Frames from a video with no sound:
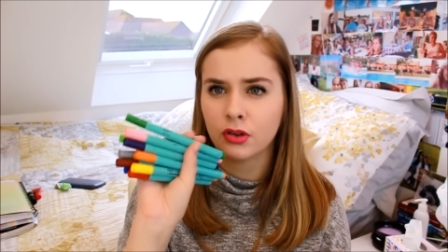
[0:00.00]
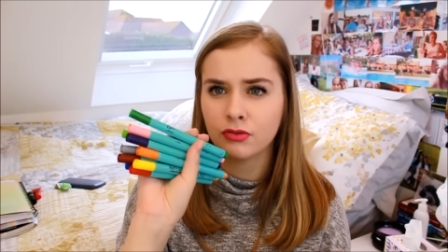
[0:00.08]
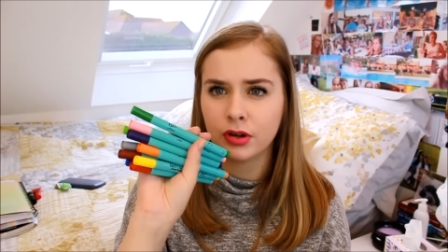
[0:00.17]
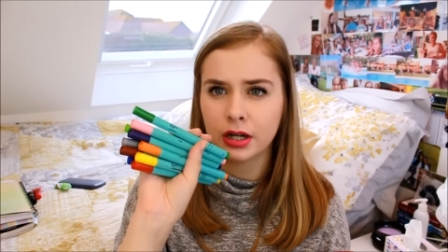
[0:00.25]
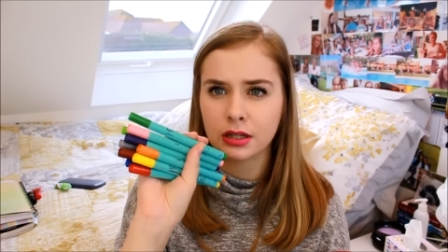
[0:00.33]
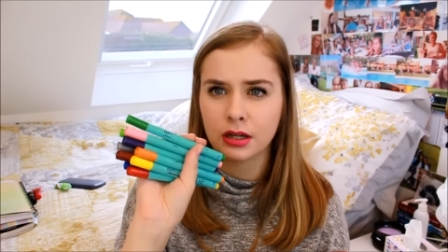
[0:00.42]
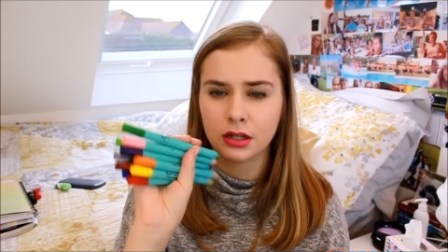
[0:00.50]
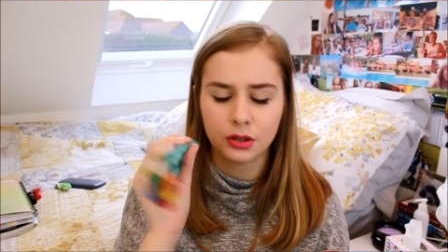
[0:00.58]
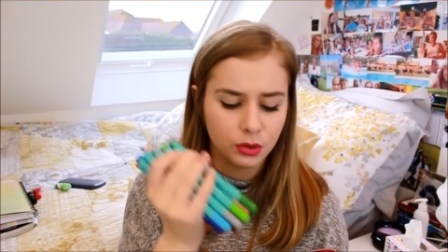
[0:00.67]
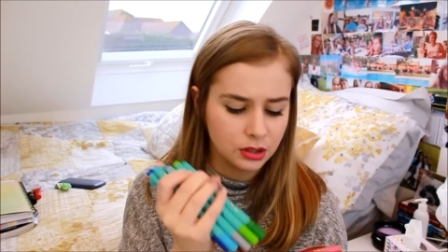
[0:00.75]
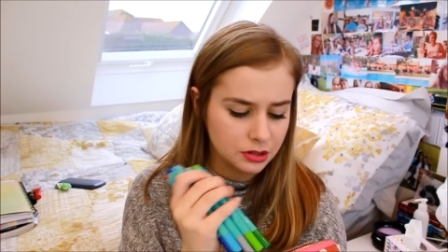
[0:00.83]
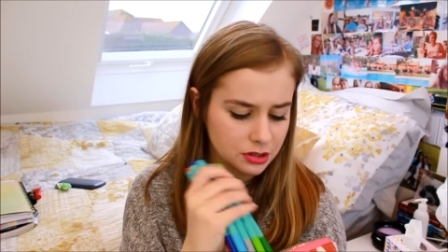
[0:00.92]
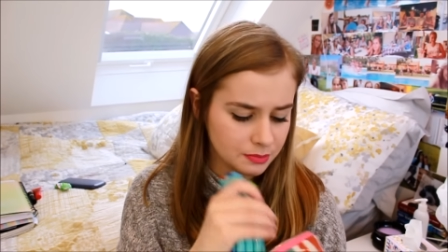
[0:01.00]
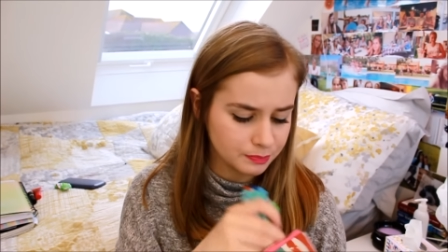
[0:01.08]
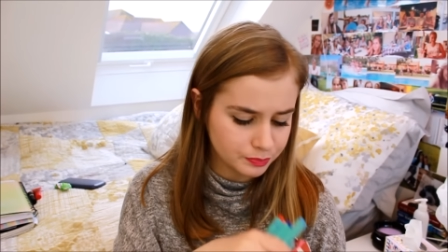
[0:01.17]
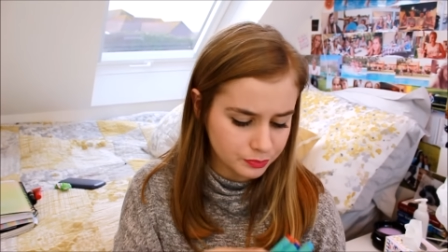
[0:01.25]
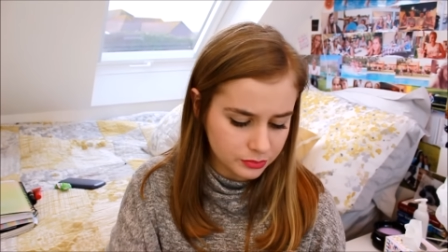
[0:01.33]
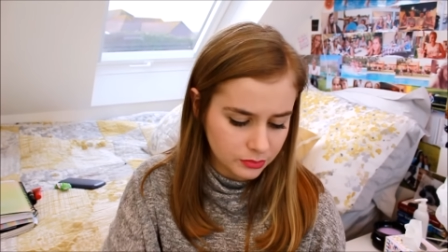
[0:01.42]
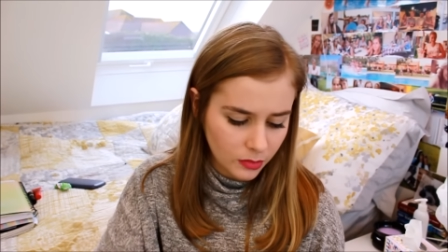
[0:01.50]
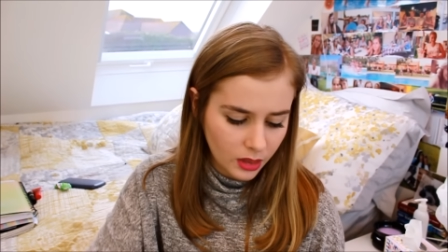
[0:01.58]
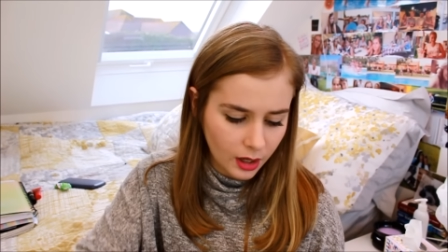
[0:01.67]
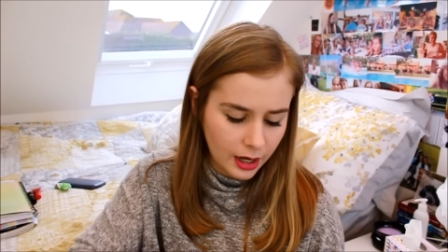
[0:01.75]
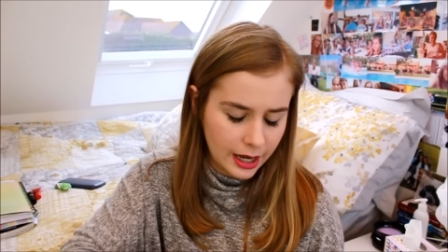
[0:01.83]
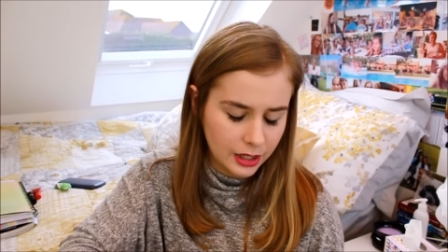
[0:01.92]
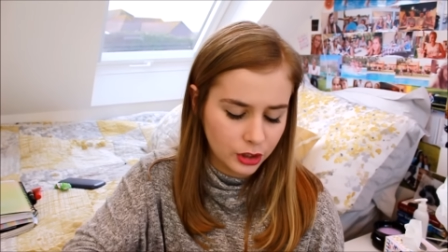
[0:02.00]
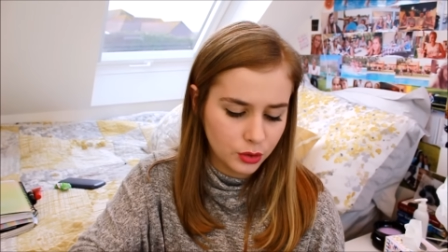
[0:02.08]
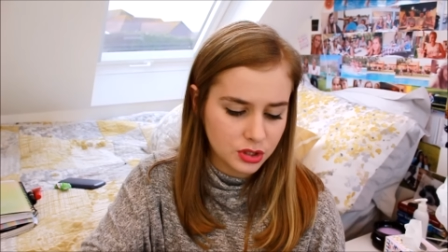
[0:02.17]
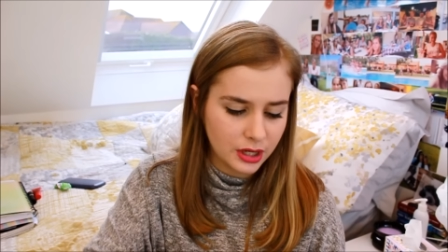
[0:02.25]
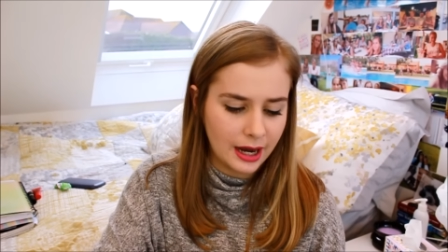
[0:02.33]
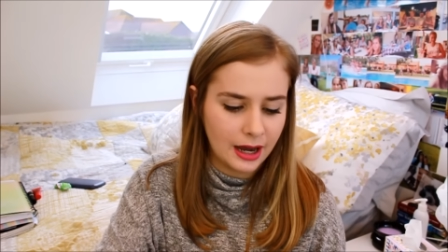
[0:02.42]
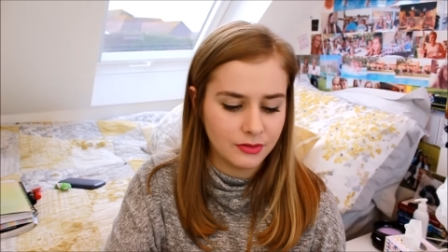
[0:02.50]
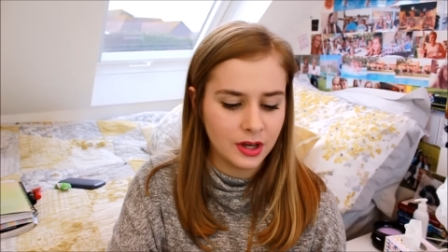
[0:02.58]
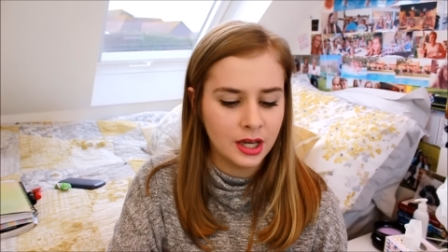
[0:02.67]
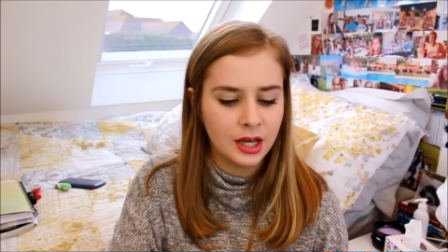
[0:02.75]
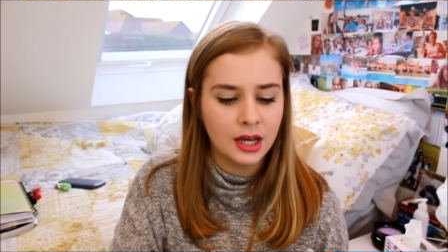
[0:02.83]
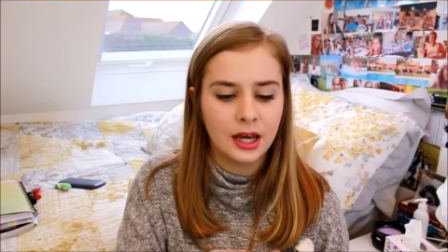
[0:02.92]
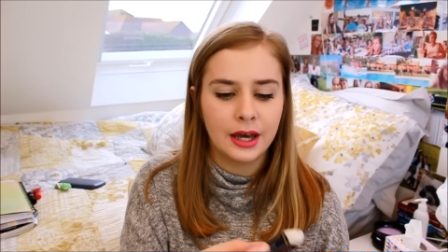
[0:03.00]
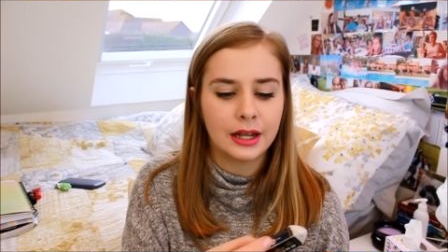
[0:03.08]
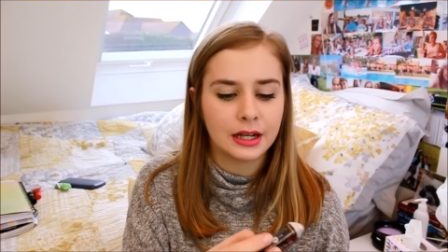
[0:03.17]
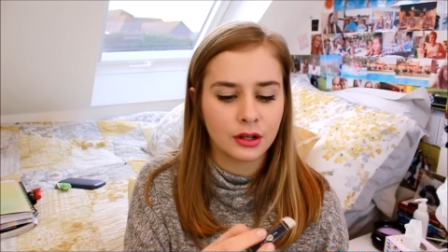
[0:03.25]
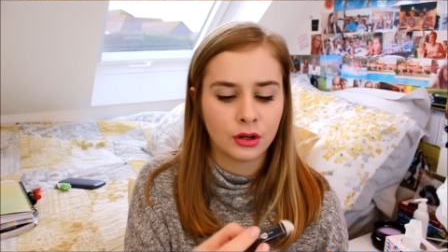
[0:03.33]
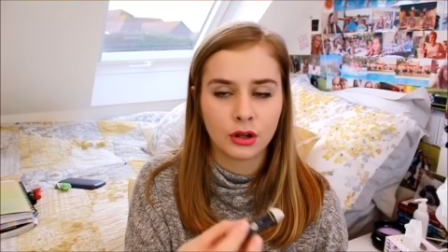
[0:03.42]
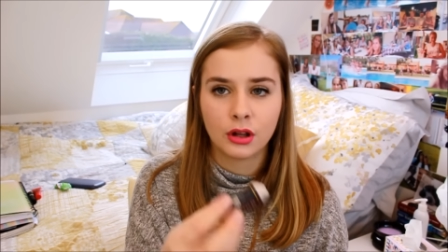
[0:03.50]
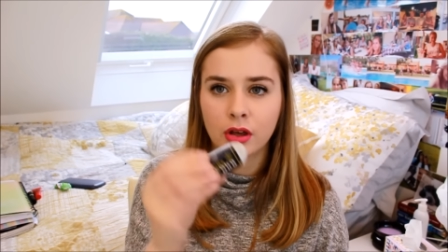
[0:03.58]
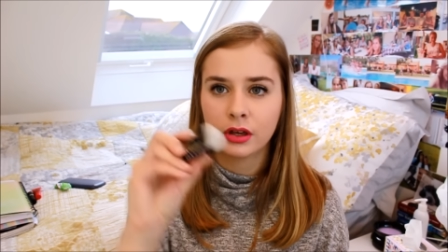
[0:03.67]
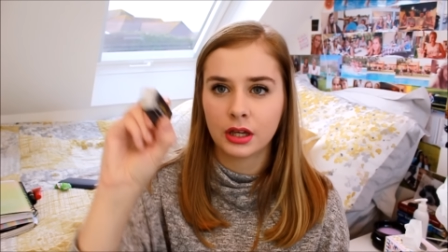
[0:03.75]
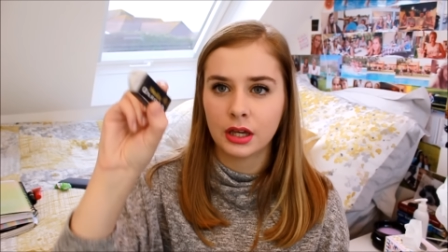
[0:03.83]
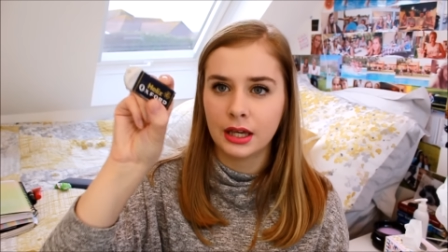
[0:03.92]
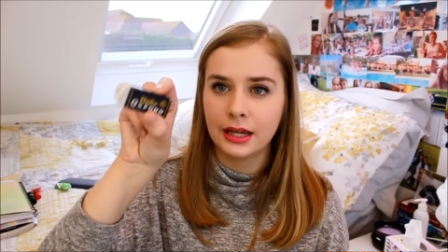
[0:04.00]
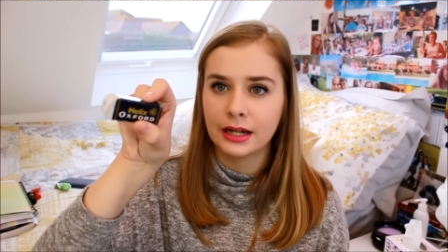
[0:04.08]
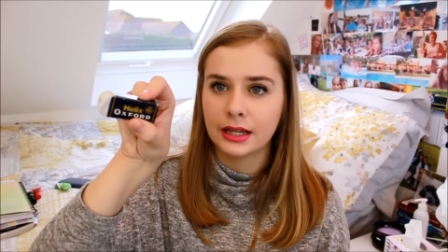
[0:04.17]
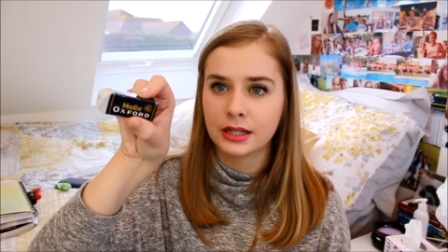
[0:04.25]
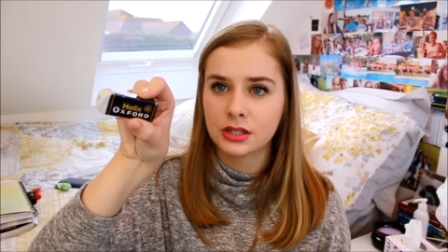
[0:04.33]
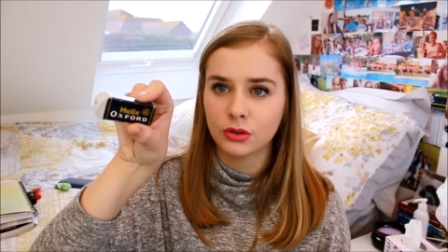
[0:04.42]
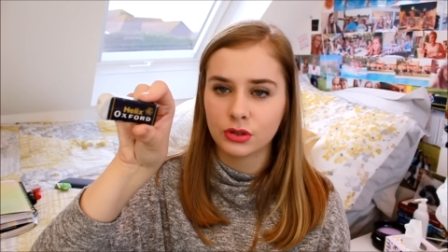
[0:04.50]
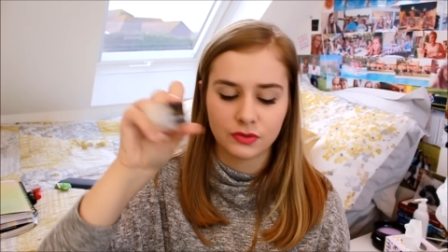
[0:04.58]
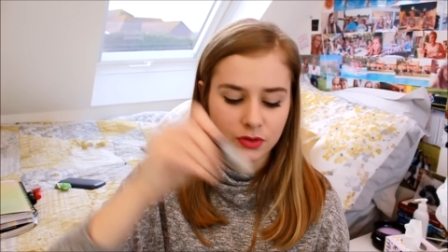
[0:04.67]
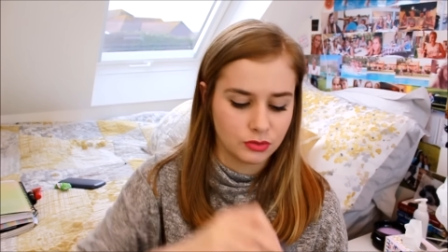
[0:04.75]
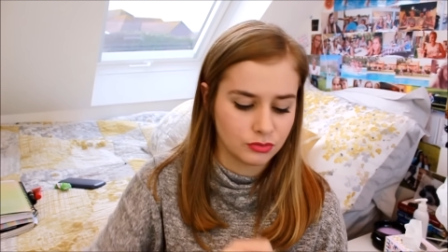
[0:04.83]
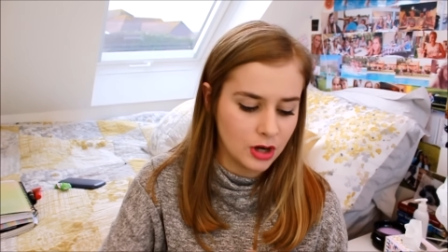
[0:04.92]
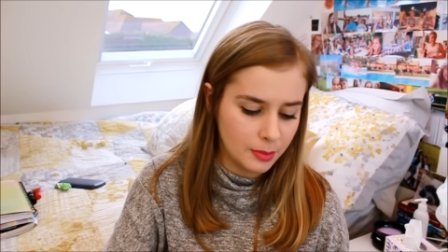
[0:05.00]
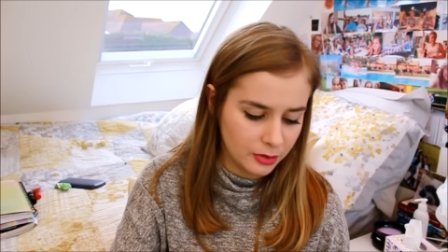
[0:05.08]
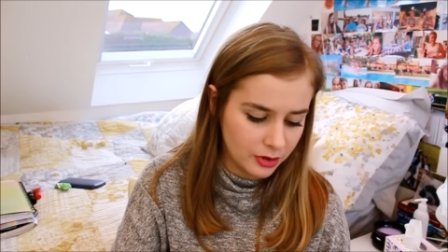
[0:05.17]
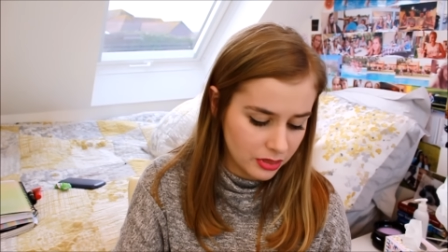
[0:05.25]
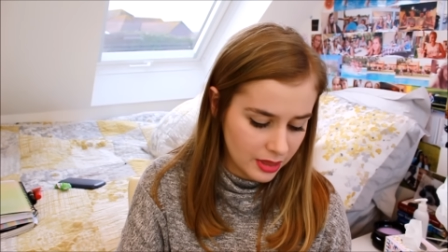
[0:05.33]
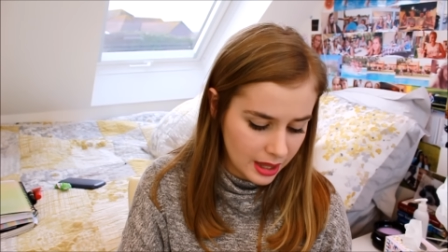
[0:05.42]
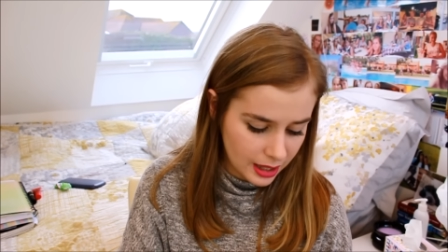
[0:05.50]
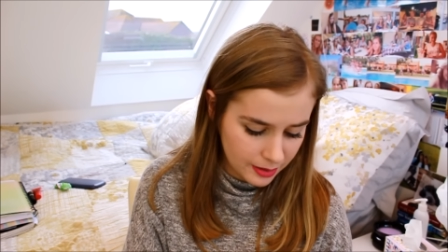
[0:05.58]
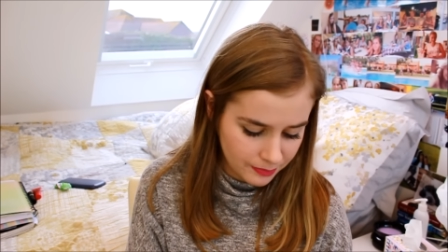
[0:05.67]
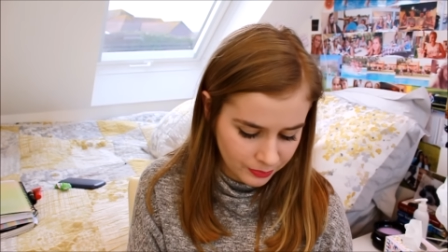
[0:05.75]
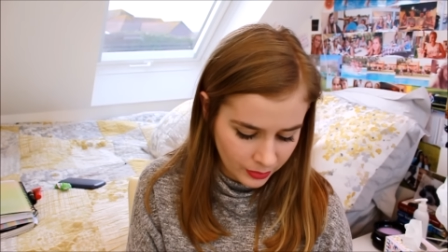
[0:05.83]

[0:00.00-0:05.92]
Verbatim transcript: fine liner ones. And I also have a little Helix Oxford rubber in there.